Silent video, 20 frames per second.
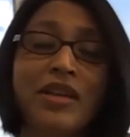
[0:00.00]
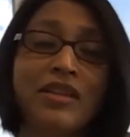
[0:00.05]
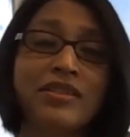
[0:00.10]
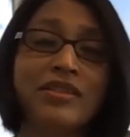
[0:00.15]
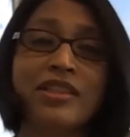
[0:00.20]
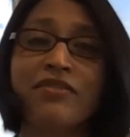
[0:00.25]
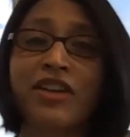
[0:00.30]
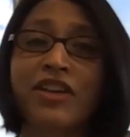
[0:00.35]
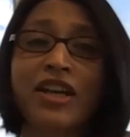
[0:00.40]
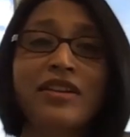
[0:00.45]

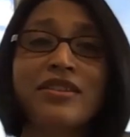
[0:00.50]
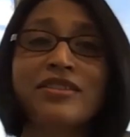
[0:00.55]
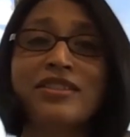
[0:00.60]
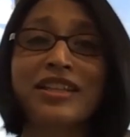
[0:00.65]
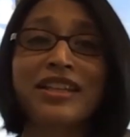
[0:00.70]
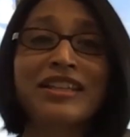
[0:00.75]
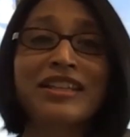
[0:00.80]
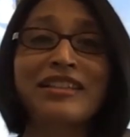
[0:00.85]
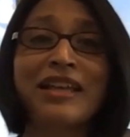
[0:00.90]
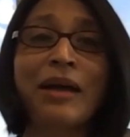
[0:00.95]
Civica, as an
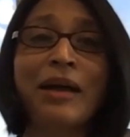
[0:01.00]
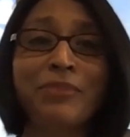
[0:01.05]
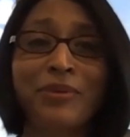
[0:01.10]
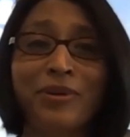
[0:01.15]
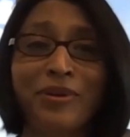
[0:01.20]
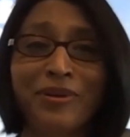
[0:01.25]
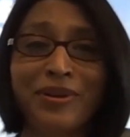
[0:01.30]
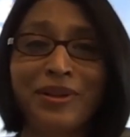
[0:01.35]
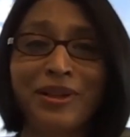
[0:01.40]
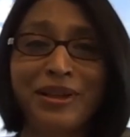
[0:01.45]

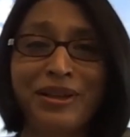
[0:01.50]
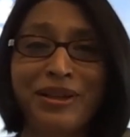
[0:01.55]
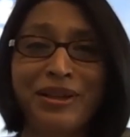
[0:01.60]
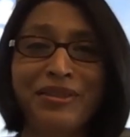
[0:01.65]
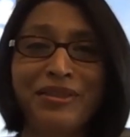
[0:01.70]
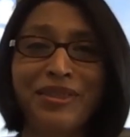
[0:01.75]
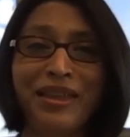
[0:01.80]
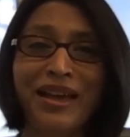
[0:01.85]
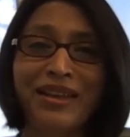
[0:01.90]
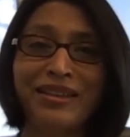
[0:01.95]
example,
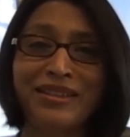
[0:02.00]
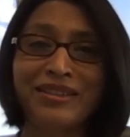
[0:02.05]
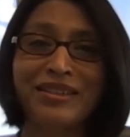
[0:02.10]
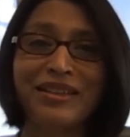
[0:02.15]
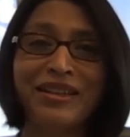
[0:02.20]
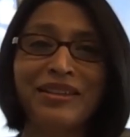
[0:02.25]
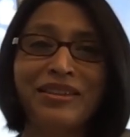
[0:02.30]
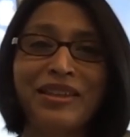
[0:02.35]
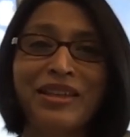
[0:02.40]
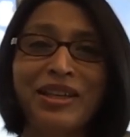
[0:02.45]
that
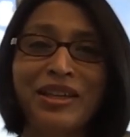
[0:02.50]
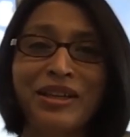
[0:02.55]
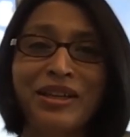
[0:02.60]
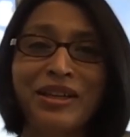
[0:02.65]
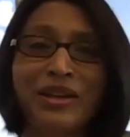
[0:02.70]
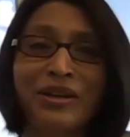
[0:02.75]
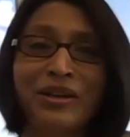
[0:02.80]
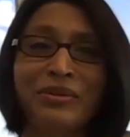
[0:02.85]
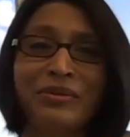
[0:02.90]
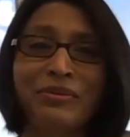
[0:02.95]
I think
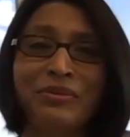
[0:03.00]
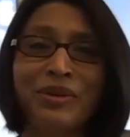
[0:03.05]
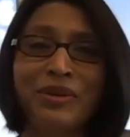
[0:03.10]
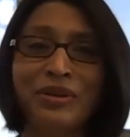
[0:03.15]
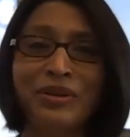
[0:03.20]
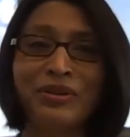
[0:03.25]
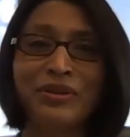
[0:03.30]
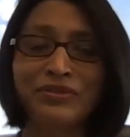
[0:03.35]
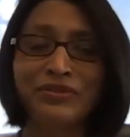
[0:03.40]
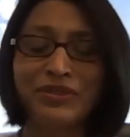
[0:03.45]
uh, one
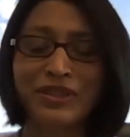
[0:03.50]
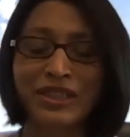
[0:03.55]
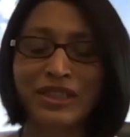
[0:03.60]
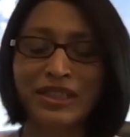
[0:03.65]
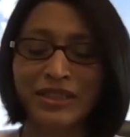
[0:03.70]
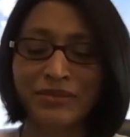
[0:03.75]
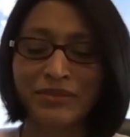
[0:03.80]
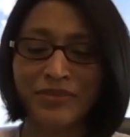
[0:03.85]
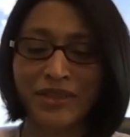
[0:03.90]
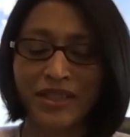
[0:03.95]
of
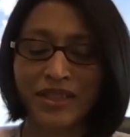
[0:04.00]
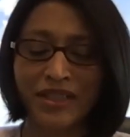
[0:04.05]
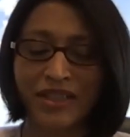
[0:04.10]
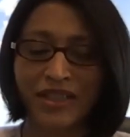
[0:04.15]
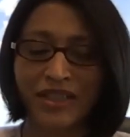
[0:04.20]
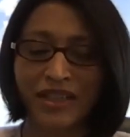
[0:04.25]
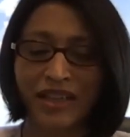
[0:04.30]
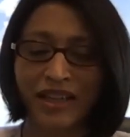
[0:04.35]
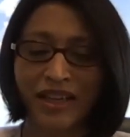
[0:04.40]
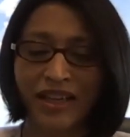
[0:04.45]
um,
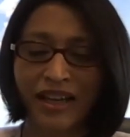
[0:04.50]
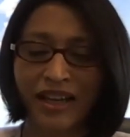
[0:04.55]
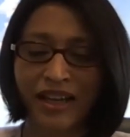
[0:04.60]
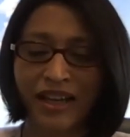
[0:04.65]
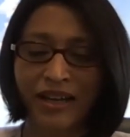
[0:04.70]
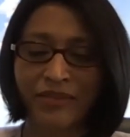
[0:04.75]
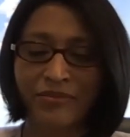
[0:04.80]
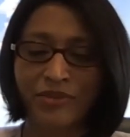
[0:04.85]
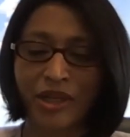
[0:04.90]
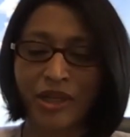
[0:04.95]

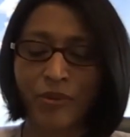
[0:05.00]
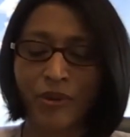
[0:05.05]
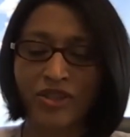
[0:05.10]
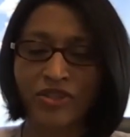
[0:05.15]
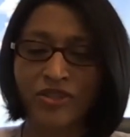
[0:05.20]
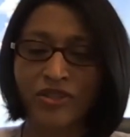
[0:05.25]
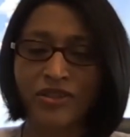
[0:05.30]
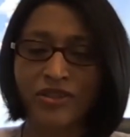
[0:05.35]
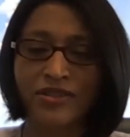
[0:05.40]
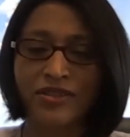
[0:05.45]
uh, the
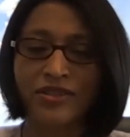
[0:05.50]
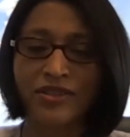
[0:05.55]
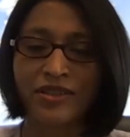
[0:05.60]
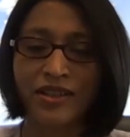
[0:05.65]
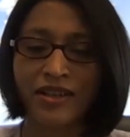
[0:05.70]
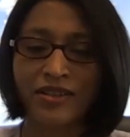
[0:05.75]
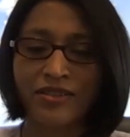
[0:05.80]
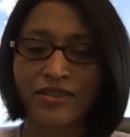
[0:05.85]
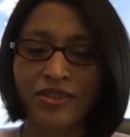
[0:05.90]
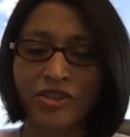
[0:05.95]
questions
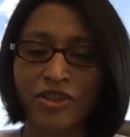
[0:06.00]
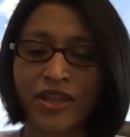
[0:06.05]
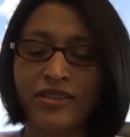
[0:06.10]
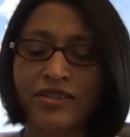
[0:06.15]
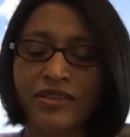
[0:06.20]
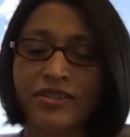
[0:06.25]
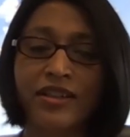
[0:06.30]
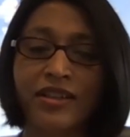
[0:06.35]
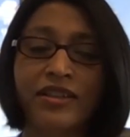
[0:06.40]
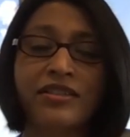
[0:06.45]
uh,
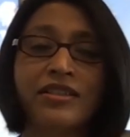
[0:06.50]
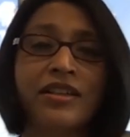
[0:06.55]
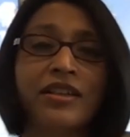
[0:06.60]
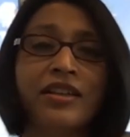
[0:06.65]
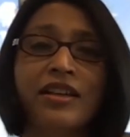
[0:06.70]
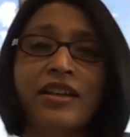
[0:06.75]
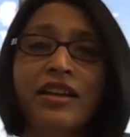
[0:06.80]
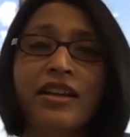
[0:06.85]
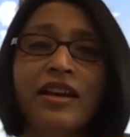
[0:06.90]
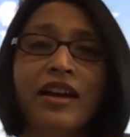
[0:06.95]
suggested
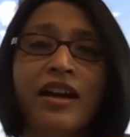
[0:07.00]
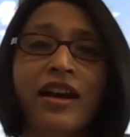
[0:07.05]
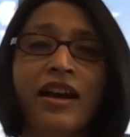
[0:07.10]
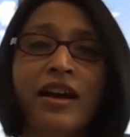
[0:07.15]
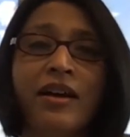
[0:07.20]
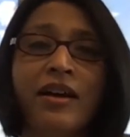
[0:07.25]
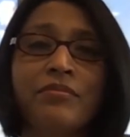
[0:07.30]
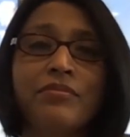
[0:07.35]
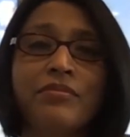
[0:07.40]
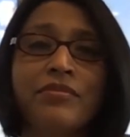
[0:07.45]

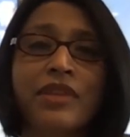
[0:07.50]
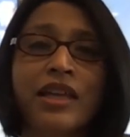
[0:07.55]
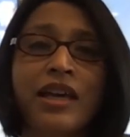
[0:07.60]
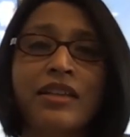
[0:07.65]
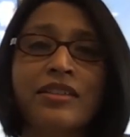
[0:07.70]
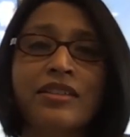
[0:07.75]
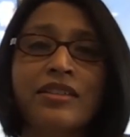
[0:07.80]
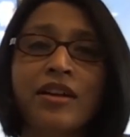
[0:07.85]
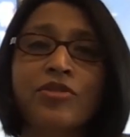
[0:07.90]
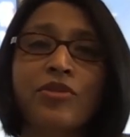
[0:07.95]
um,
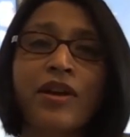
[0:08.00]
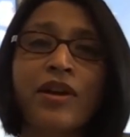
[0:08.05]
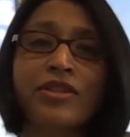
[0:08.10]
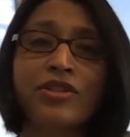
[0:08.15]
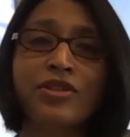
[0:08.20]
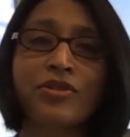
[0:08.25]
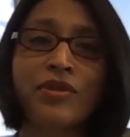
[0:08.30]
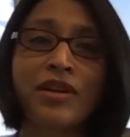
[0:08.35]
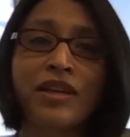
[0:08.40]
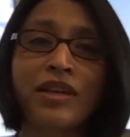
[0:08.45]
that are trying
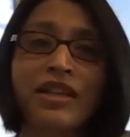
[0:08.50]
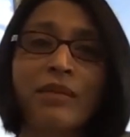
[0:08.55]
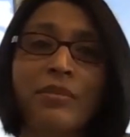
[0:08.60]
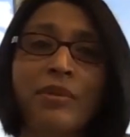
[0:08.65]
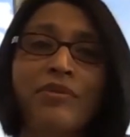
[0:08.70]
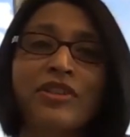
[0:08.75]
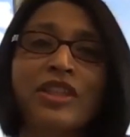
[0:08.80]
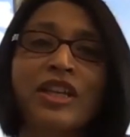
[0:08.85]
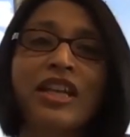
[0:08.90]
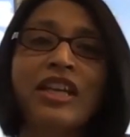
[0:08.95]
to really come up
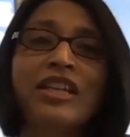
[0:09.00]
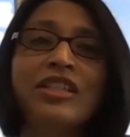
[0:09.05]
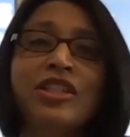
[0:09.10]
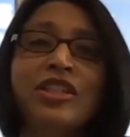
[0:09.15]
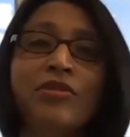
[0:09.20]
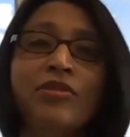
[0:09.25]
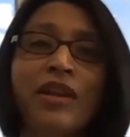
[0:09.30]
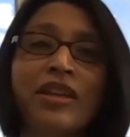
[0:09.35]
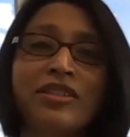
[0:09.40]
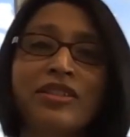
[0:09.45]
with an
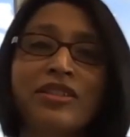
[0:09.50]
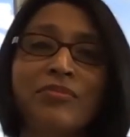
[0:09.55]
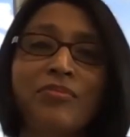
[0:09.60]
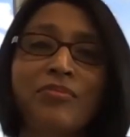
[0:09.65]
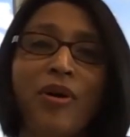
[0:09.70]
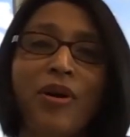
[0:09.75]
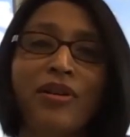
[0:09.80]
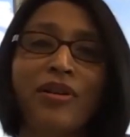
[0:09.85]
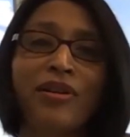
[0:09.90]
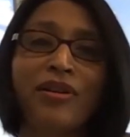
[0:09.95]
integrated
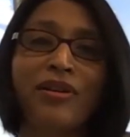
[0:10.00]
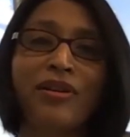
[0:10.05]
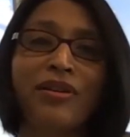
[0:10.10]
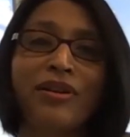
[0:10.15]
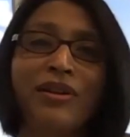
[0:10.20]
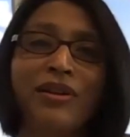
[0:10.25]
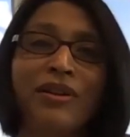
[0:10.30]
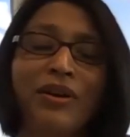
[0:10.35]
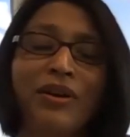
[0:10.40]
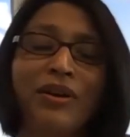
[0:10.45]
model,
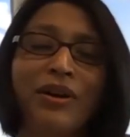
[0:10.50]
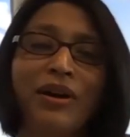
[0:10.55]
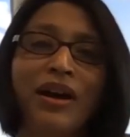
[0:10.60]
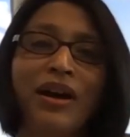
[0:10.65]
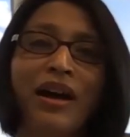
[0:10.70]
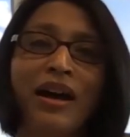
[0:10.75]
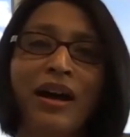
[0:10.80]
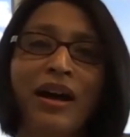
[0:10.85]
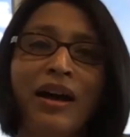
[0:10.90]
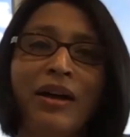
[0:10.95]

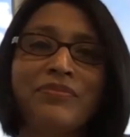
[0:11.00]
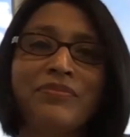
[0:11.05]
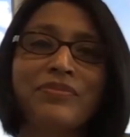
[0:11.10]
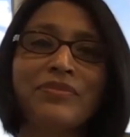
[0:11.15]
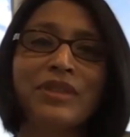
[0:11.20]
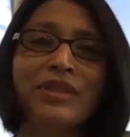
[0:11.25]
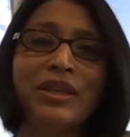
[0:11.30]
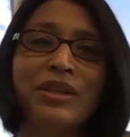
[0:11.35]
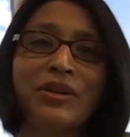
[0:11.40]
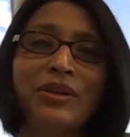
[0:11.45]
um,
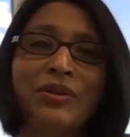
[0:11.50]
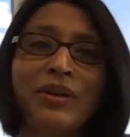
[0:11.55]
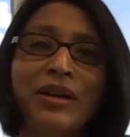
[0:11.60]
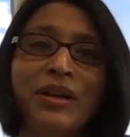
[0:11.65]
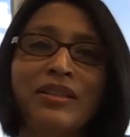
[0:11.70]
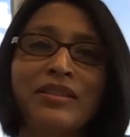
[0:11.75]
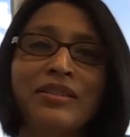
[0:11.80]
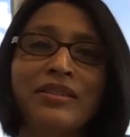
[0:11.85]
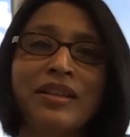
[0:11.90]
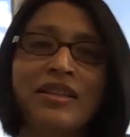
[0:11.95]
you know,
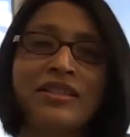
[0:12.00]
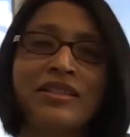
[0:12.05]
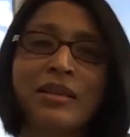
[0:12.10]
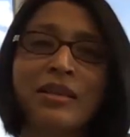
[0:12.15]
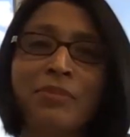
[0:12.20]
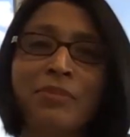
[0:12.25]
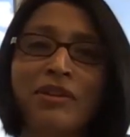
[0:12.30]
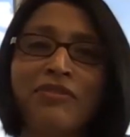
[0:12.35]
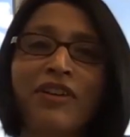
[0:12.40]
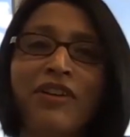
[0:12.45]
and a
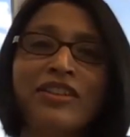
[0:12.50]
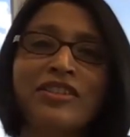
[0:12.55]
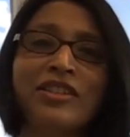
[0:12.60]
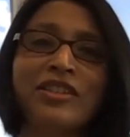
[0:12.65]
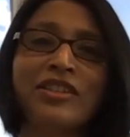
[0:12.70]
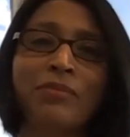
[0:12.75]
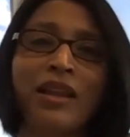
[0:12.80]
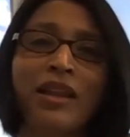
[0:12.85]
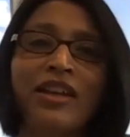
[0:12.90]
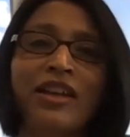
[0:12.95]
simplified
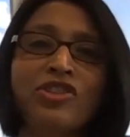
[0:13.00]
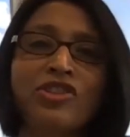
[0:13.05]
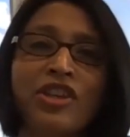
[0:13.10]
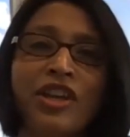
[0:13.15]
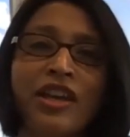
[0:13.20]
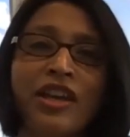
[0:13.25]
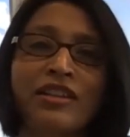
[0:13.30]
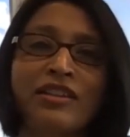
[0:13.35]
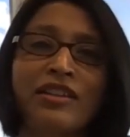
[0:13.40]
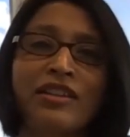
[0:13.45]
supply
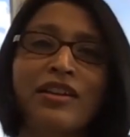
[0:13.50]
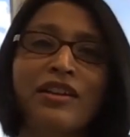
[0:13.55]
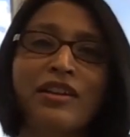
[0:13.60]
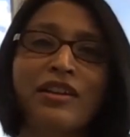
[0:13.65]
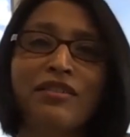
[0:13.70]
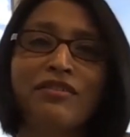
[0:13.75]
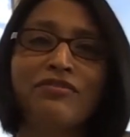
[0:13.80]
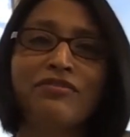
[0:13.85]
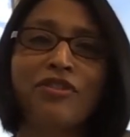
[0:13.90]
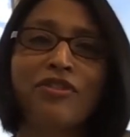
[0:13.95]
chain
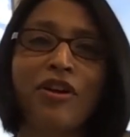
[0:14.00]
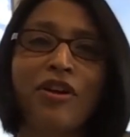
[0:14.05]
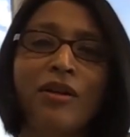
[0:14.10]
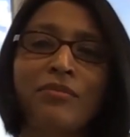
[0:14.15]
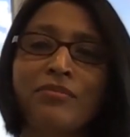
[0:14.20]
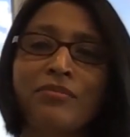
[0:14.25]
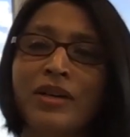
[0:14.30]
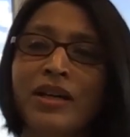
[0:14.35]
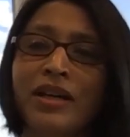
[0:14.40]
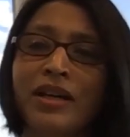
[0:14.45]

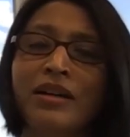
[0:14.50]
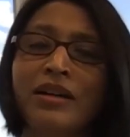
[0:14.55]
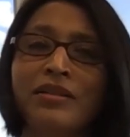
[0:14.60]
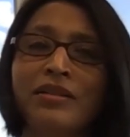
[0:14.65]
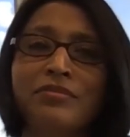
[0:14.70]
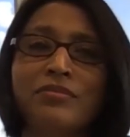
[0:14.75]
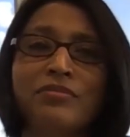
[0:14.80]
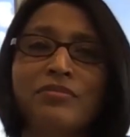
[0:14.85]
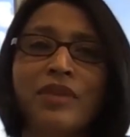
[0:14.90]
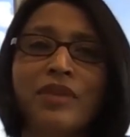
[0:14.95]
from uh,
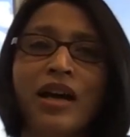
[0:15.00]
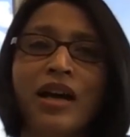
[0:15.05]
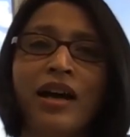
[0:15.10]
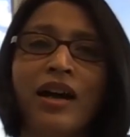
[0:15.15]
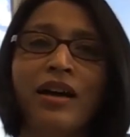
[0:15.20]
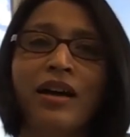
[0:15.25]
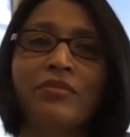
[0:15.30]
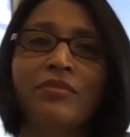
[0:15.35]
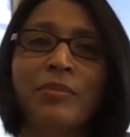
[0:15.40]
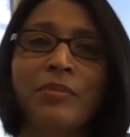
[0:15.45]

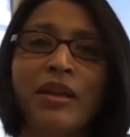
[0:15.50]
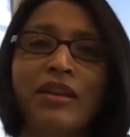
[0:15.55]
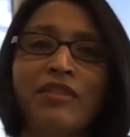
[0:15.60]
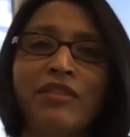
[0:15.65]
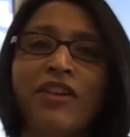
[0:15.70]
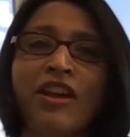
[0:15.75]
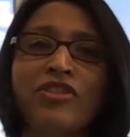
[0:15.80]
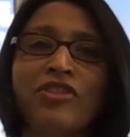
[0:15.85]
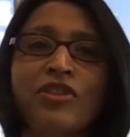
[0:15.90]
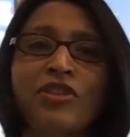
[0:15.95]
uh, the
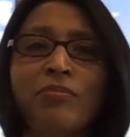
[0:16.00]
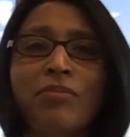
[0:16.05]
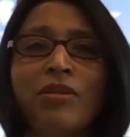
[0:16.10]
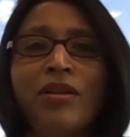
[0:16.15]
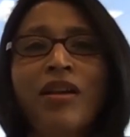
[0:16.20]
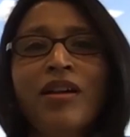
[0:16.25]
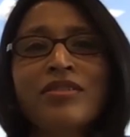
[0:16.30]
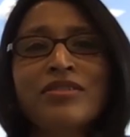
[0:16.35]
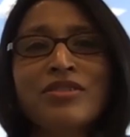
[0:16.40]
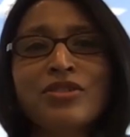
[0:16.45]
manufacturing
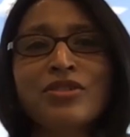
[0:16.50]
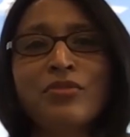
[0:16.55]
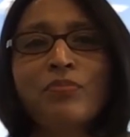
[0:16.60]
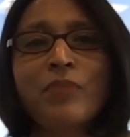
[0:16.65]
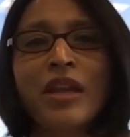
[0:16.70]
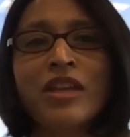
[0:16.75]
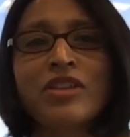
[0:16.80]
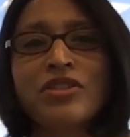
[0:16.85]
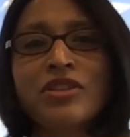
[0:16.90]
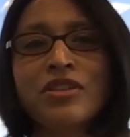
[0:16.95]
plant to
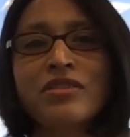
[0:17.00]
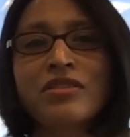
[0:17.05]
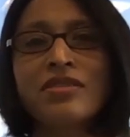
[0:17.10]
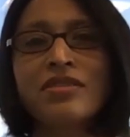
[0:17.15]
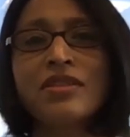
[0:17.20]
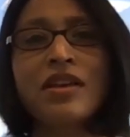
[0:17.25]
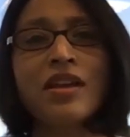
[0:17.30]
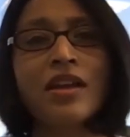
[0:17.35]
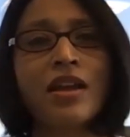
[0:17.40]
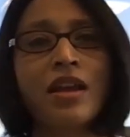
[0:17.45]
patients.